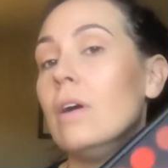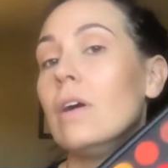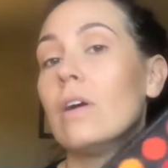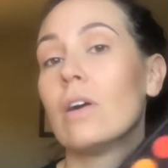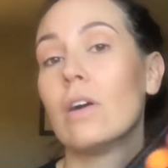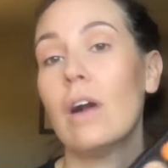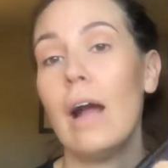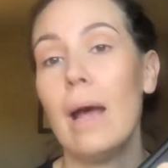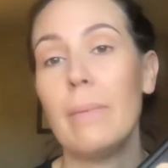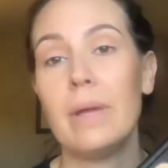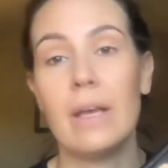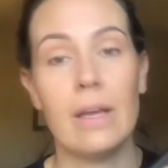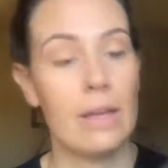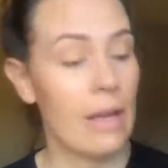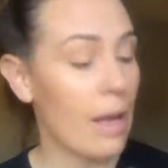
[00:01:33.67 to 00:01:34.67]
Grab
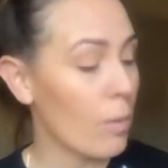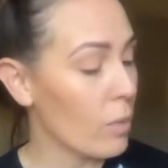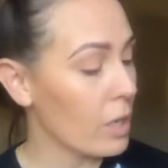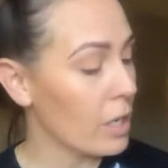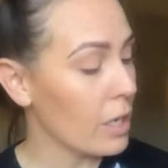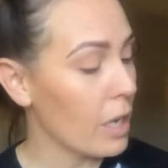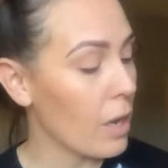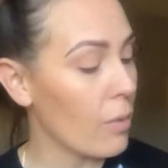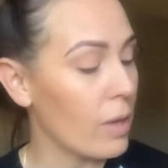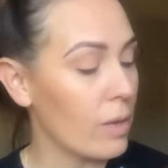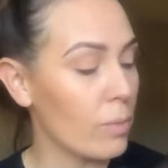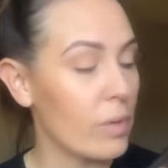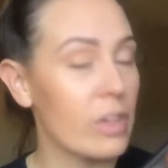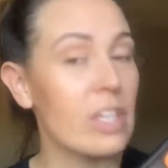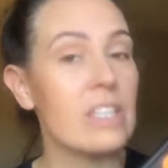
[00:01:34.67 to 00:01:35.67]
it, and we're gonna go
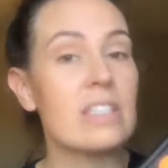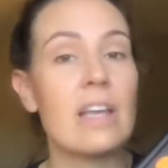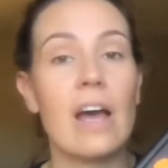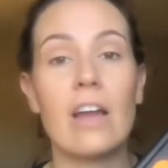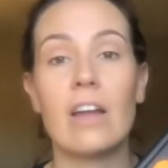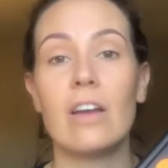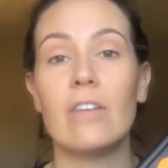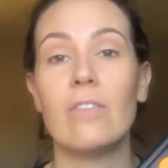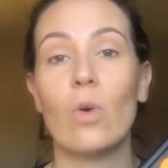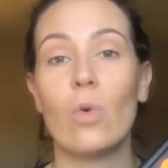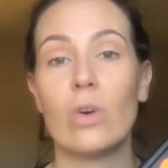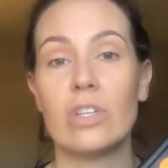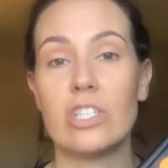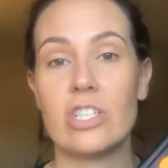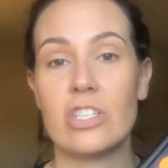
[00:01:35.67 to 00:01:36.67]
in with this kind of
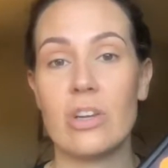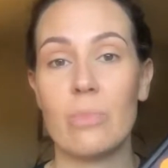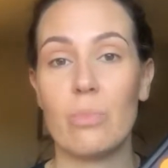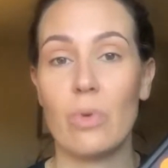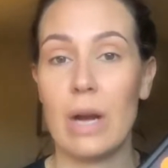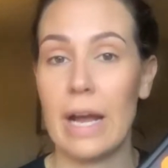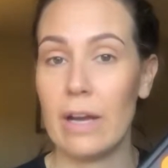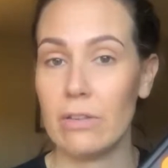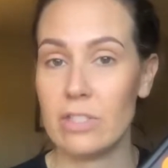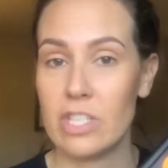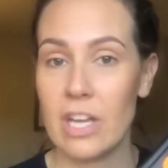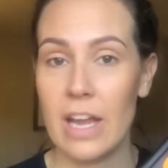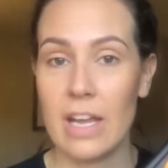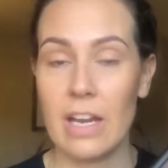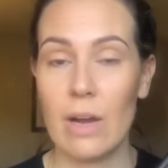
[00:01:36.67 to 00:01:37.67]
orangish brown shade,